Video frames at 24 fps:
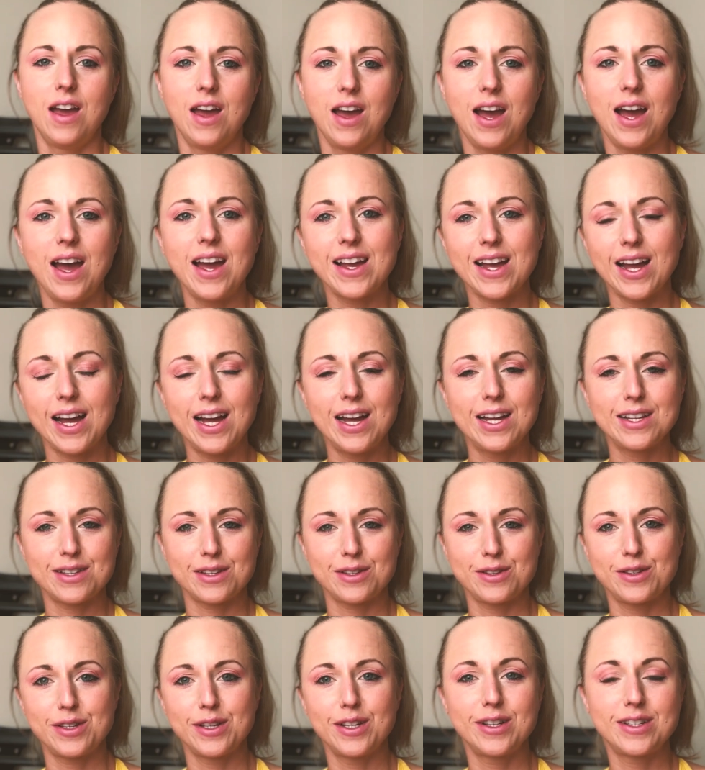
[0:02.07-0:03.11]
Hi guys,
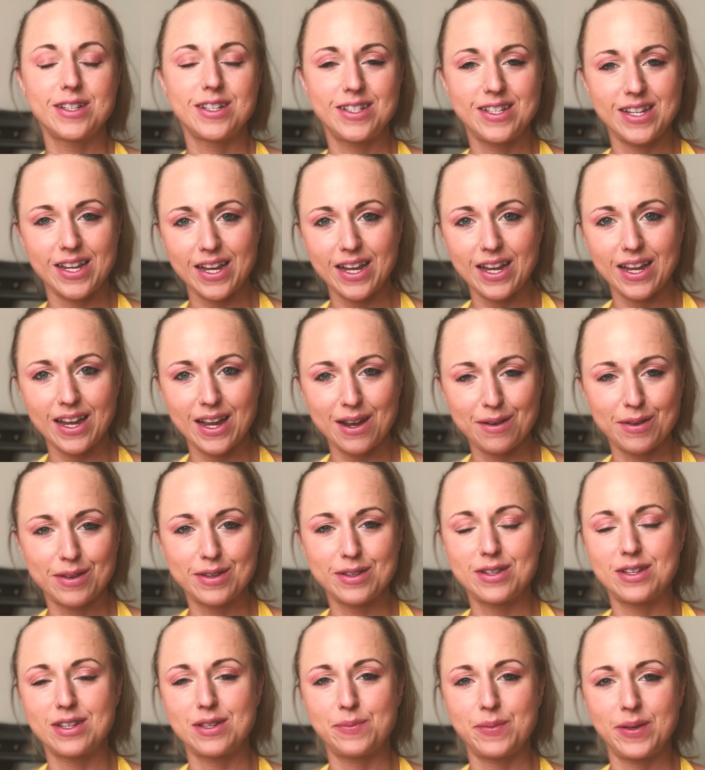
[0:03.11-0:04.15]
so today I
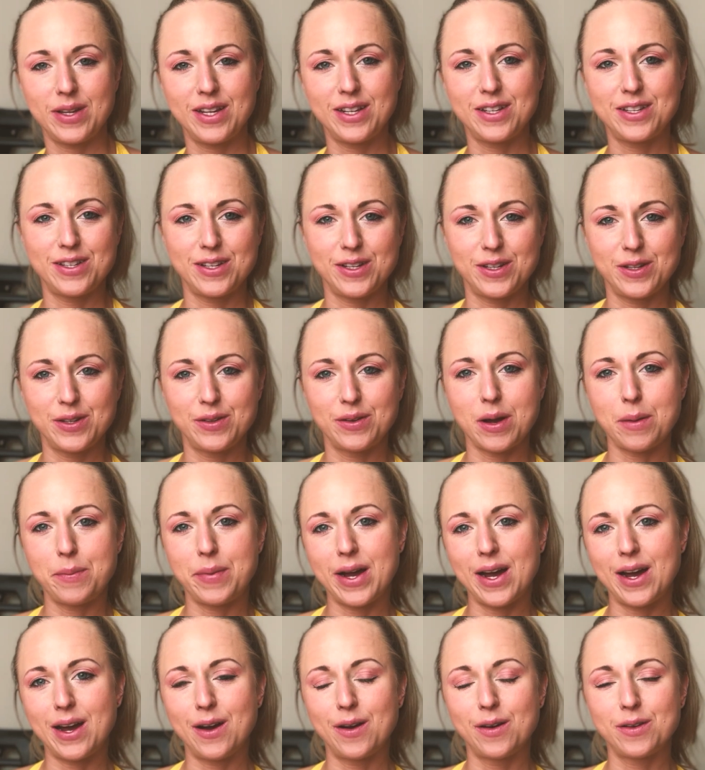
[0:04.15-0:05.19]
want to speak to you
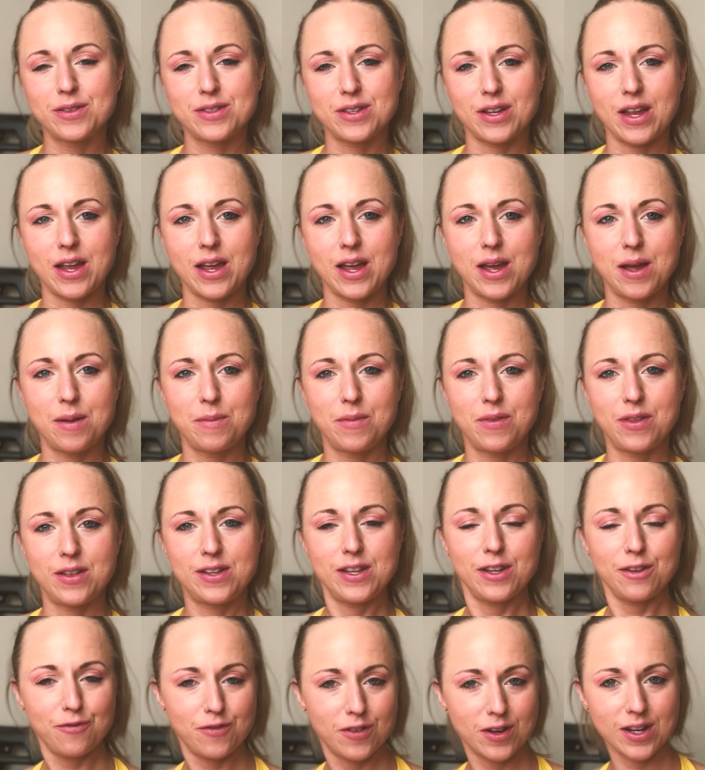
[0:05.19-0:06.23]
about the
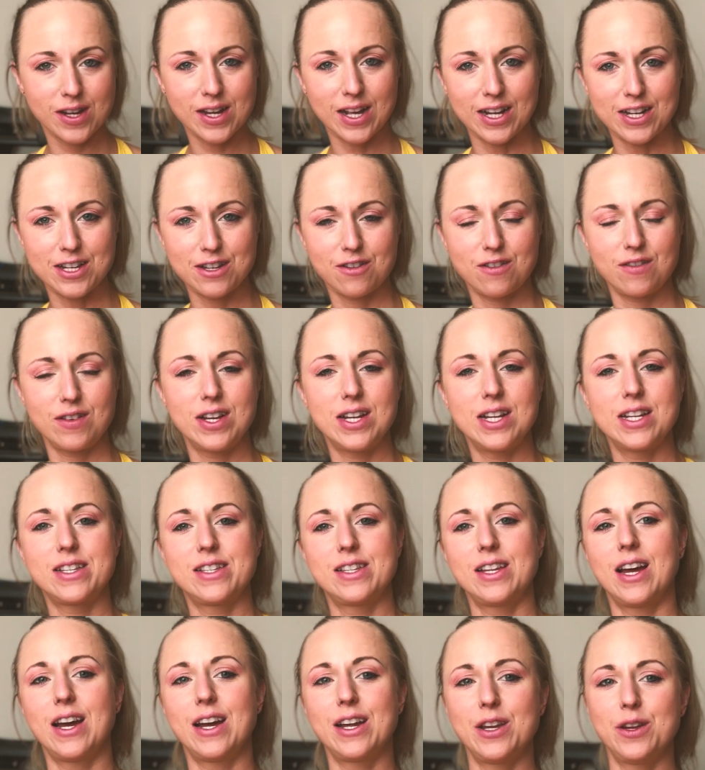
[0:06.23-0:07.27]
different categories
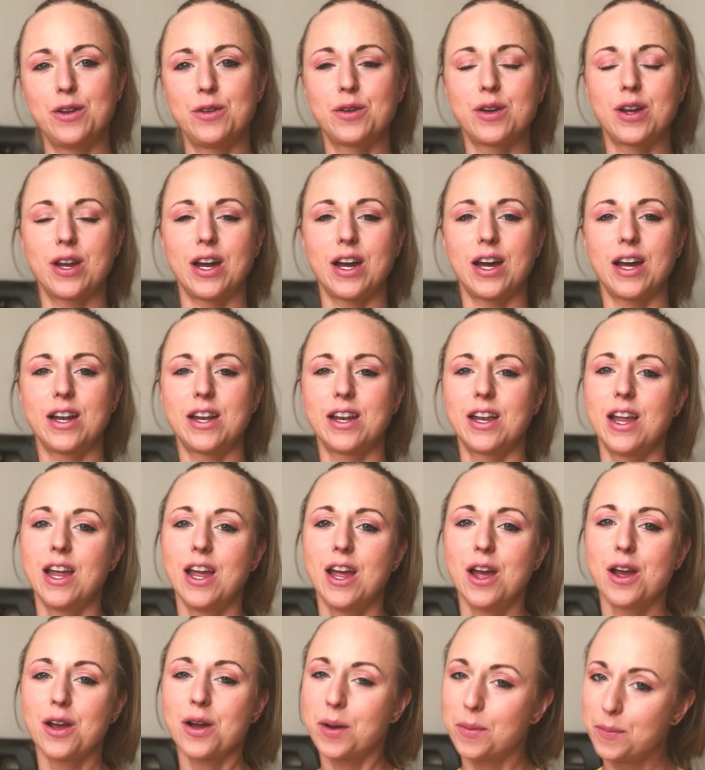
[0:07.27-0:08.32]
that you can
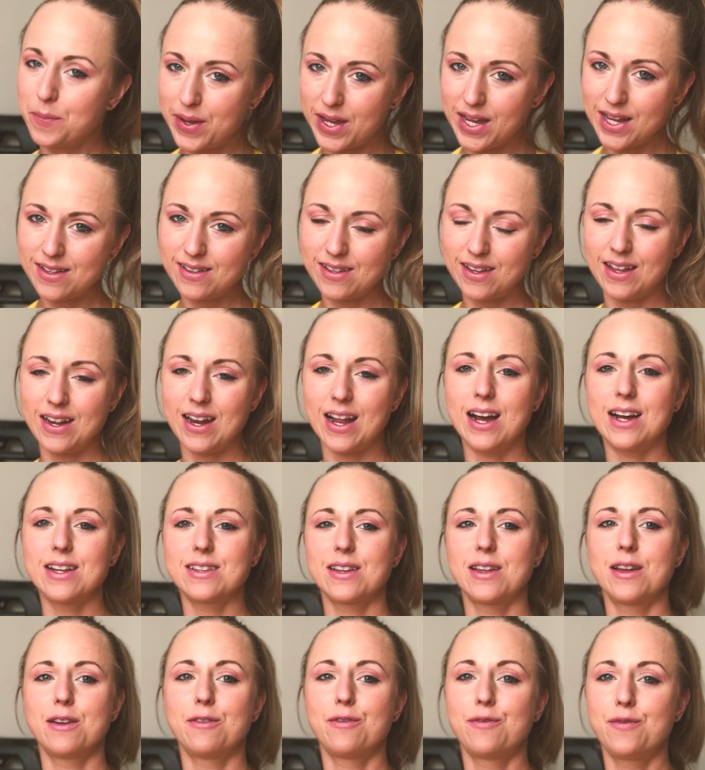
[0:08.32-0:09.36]
compete in as
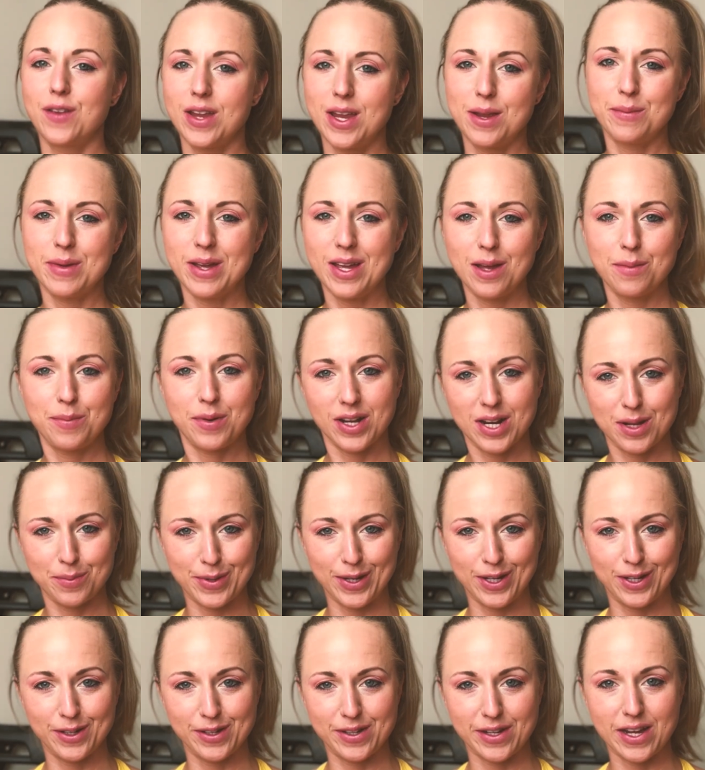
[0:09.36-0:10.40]
a female
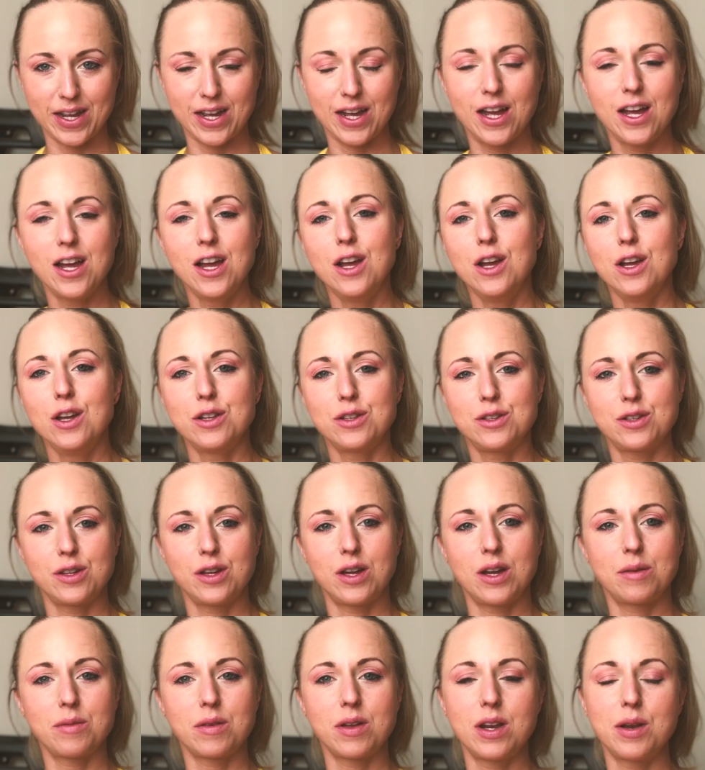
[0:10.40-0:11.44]
bodybuilder.
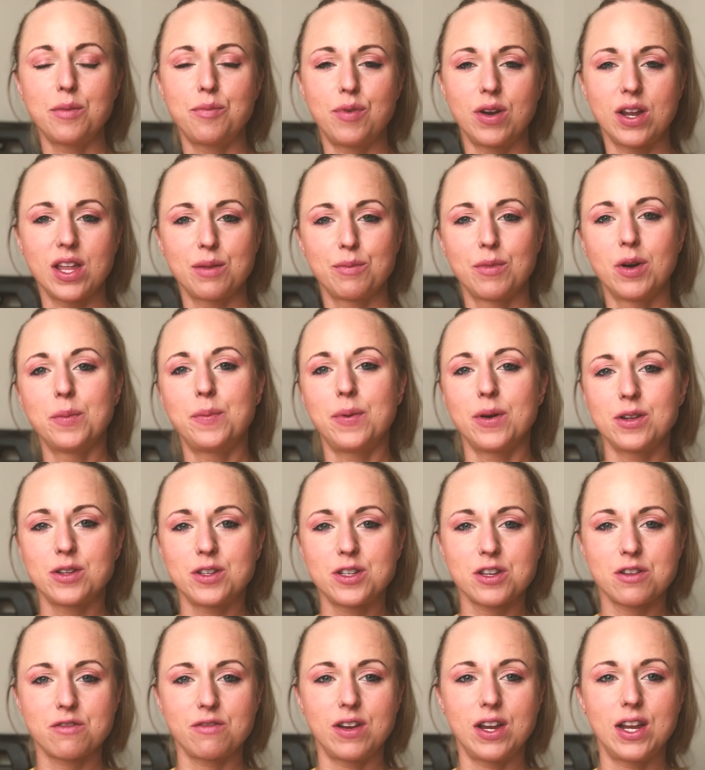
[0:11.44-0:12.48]
So I'm going to bring them up on
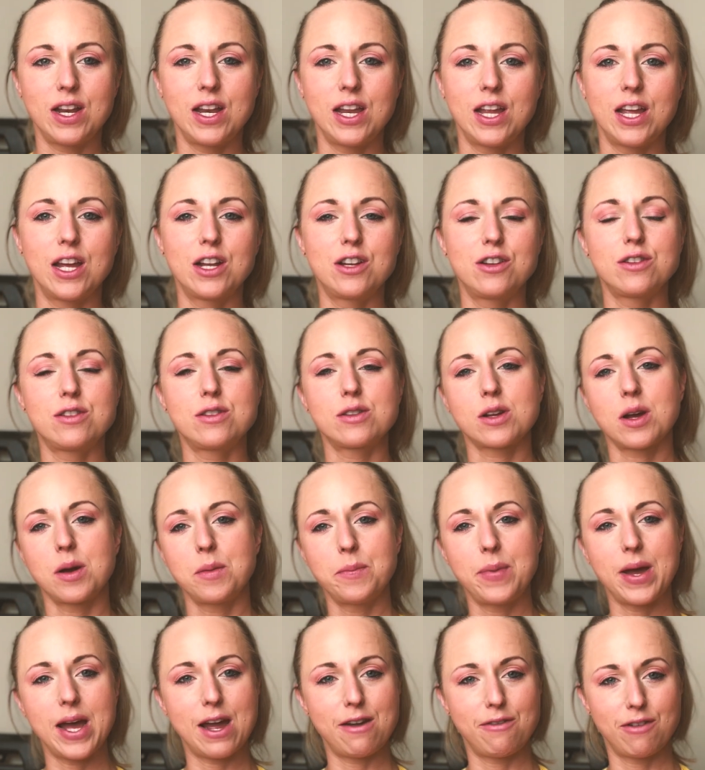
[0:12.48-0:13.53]
screen here just to
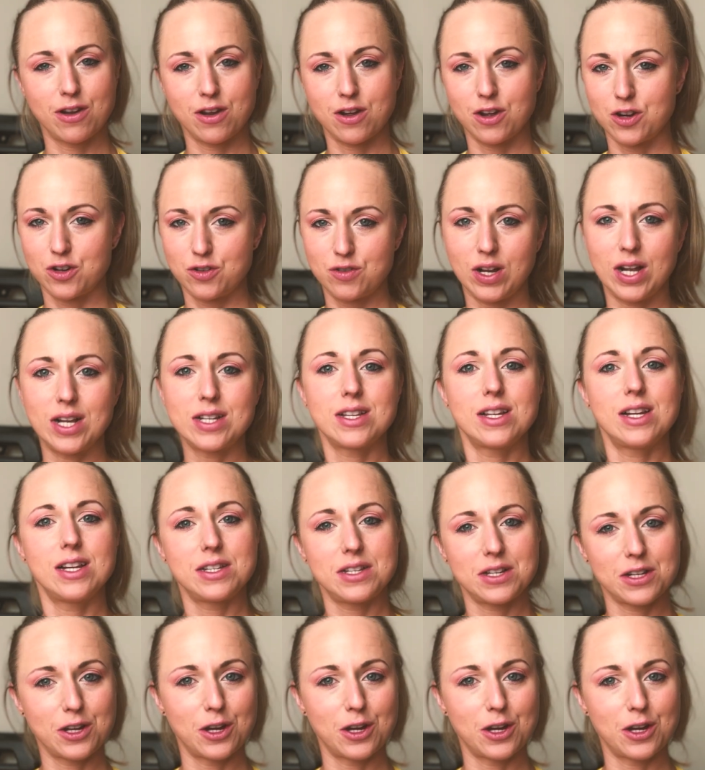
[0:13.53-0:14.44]
compare and contrast as I